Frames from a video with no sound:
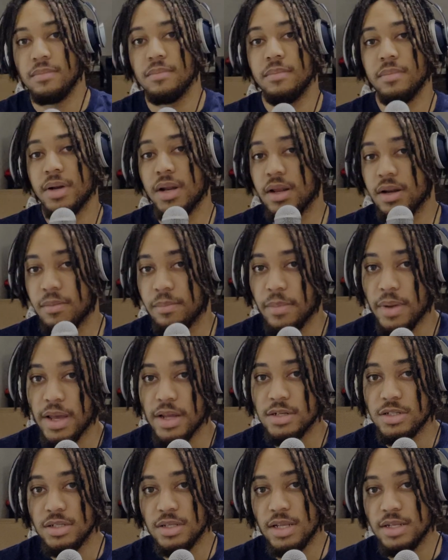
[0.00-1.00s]
But I'd
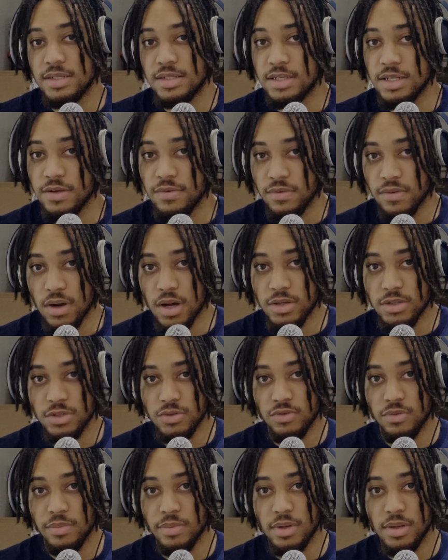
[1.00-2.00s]
imagine that Steve Rogers
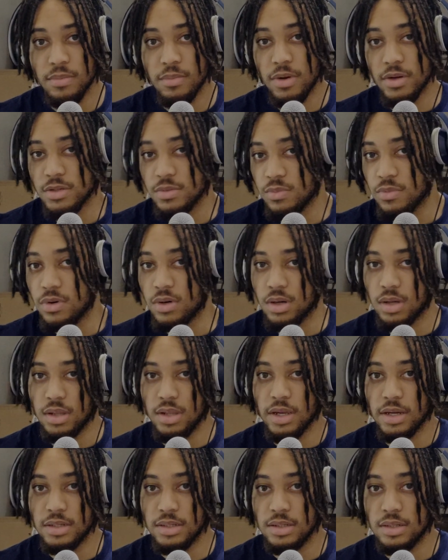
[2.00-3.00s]
would be much more
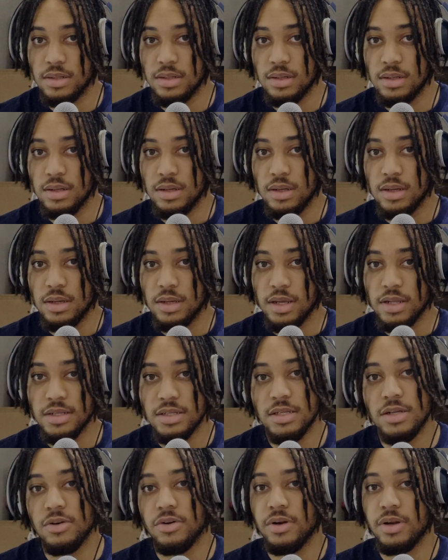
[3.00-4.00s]
collected,
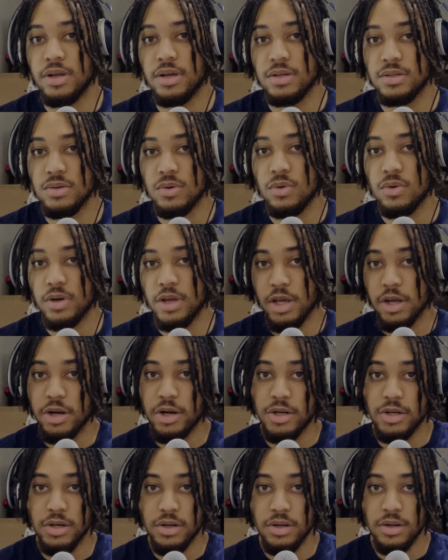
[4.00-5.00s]
considering his whole
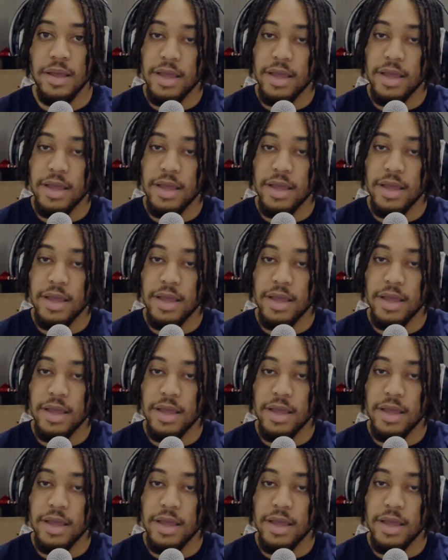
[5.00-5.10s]
character.